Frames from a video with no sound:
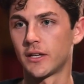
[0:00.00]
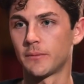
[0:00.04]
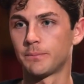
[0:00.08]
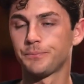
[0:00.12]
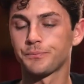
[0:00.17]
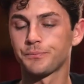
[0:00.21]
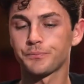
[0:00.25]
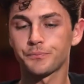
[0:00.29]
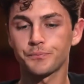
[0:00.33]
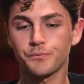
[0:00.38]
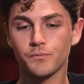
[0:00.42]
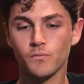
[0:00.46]

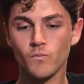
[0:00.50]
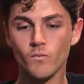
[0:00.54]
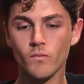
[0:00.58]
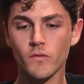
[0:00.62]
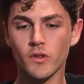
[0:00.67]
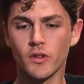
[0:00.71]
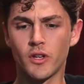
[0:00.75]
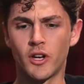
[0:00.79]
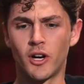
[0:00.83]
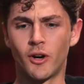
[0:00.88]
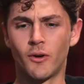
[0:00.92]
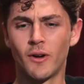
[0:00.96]
And
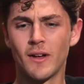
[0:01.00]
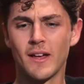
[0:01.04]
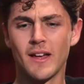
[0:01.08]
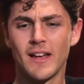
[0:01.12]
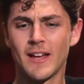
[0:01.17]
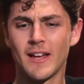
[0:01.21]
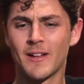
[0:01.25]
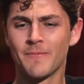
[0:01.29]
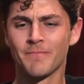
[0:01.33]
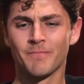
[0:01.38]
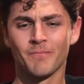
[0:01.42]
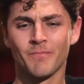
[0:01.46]

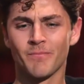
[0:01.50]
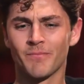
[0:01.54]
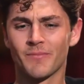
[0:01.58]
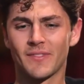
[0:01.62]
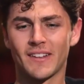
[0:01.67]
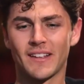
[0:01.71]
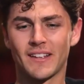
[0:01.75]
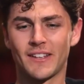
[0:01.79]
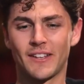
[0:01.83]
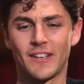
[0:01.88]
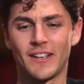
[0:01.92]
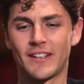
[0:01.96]

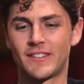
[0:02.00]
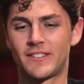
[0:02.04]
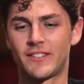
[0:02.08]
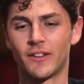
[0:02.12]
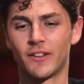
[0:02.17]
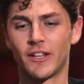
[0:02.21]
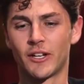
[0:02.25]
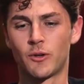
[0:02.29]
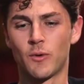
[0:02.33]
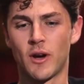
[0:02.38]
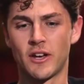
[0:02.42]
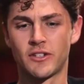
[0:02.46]
you get
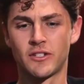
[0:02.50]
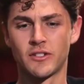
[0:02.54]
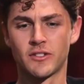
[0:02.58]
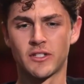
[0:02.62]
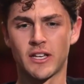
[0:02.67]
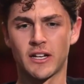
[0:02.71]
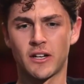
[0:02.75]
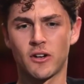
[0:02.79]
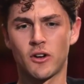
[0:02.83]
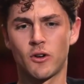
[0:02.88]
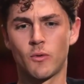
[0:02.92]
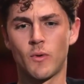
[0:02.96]
silly
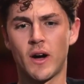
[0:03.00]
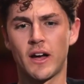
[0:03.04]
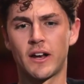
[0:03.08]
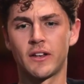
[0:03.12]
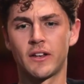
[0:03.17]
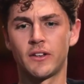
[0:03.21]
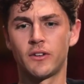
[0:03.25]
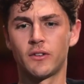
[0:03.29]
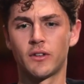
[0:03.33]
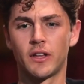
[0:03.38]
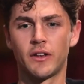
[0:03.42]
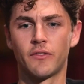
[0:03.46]
questions like, oh, why
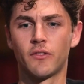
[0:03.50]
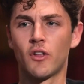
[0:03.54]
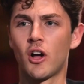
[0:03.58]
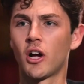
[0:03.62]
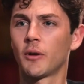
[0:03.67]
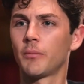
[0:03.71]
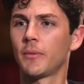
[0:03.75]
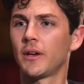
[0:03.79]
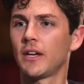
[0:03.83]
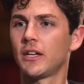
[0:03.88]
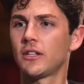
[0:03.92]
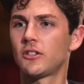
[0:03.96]
didn't you leave
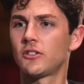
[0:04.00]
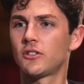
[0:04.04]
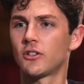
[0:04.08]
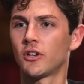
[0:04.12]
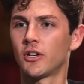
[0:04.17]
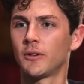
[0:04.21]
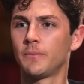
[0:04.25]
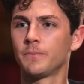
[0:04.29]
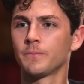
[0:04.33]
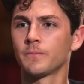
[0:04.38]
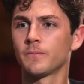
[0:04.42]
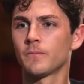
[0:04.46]
Long Beach,
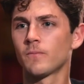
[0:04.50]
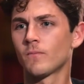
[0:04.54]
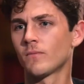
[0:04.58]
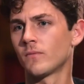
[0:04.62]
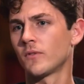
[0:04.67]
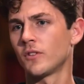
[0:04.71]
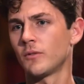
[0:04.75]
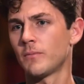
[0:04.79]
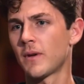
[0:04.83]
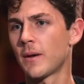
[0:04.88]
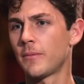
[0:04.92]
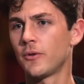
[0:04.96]
or
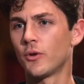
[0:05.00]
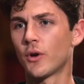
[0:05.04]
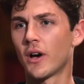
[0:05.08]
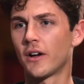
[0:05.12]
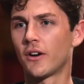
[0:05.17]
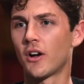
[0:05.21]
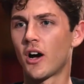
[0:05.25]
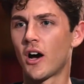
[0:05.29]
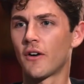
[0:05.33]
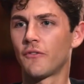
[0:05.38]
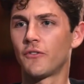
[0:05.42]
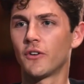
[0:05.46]
maybe you
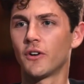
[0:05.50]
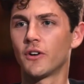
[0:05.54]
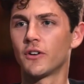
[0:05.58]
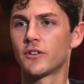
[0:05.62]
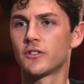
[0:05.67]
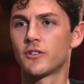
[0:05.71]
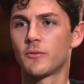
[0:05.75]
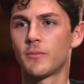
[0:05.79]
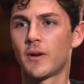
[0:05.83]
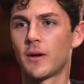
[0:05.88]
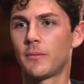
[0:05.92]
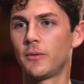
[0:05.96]
had
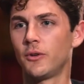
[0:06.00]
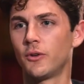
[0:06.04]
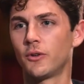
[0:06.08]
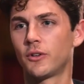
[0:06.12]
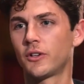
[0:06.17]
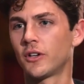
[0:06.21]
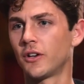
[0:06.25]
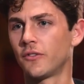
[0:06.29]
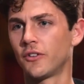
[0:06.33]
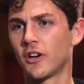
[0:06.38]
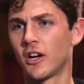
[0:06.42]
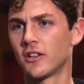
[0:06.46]
offers, or maybe you
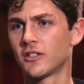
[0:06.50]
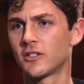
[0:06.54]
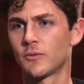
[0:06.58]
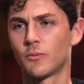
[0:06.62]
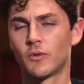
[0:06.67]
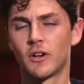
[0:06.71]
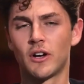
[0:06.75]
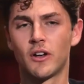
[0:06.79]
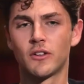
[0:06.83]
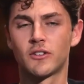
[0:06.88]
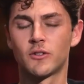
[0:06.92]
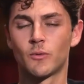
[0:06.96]
could have gone
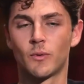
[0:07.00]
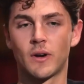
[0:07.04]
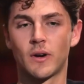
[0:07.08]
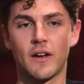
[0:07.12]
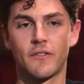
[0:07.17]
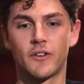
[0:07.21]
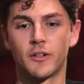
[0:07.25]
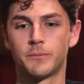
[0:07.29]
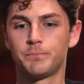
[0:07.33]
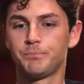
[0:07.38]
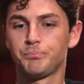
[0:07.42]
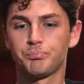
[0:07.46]
somewhere else, or
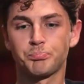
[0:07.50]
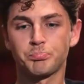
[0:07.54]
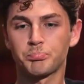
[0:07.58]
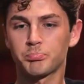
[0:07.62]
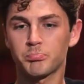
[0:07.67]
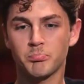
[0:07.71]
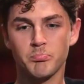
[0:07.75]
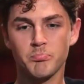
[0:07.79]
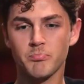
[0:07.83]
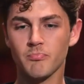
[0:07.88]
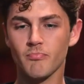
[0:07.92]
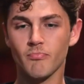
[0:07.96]
whatever.
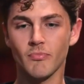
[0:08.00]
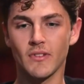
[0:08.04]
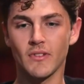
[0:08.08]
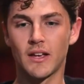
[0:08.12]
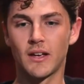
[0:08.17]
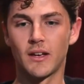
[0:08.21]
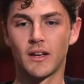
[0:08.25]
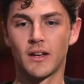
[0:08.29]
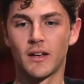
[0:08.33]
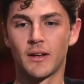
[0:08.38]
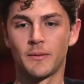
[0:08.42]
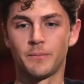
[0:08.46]

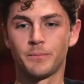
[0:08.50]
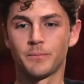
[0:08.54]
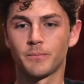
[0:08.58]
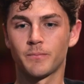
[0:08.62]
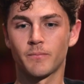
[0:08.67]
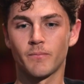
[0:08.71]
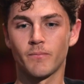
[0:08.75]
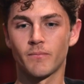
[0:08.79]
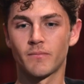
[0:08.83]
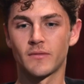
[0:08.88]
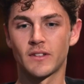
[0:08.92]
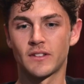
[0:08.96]
And
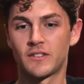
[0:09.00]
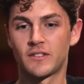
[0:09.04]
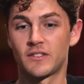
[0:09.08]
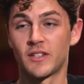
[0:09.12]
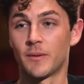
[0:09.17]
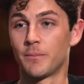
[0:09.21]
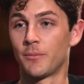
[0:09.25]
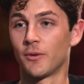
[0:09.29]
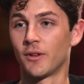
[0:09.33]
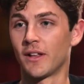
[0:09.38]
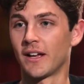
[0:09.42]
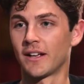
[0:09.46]
it's
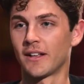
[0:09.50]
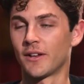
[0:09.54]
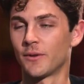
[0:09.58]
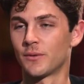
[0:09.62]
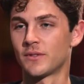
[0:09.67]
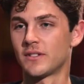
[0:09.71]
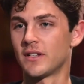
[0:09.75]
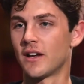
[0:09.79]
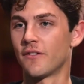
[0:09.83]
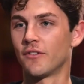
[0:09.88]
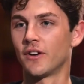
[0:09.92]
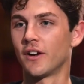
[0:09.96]
simple. Like, it
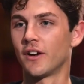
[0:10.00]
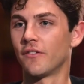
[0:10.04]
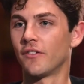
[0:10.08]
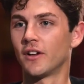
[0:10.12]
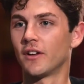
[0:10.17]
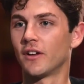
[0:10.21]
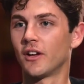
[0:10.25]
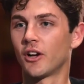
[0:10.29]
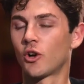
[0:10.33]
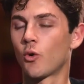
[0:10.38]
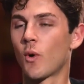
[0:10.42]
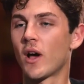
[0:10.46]
was never even
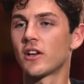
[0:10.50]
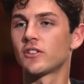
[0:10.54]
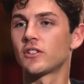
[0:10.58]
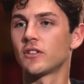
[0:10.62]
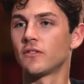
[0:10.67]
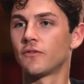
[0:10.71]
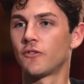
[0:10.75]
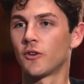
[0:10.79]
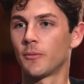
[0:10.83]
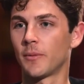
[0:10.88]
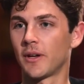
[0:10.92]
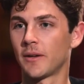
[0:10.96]
a
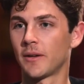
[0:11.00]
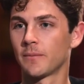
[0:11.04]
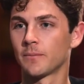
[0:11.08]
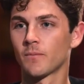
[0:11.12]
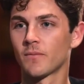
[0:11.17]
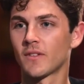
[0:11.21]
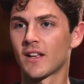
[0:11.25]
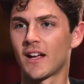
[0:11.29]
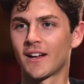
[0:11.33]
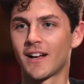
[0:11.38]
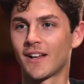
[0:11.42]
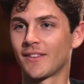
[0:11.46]
question for me.
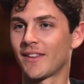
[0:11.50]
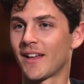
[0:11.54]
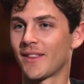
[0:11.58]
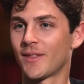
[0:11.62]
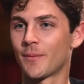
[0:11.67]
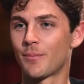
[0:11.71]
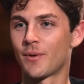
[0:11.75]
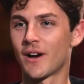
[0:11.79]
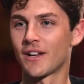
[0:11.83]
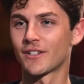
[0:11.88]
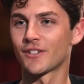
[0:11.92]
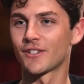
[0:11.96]
I got that in
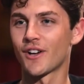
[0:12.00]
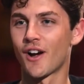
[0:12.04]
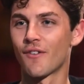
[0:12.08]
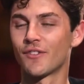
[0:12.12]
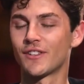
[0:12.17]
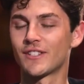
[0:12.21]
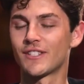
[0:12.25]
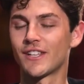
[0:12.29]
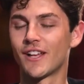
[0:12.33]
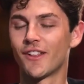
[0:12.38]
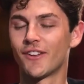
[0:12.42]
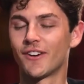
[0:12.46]
the press
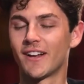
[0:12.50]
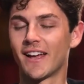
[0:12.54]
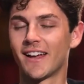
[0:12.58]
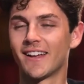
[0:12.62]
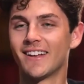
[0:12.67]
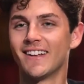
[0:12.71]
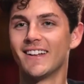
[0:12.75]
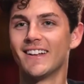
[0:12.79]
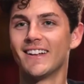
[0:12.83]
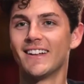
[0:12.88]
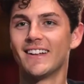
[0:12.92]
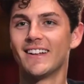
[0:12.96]
conference the other day.
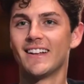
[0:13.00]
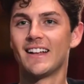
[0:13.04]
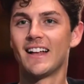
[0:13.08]
Yeah.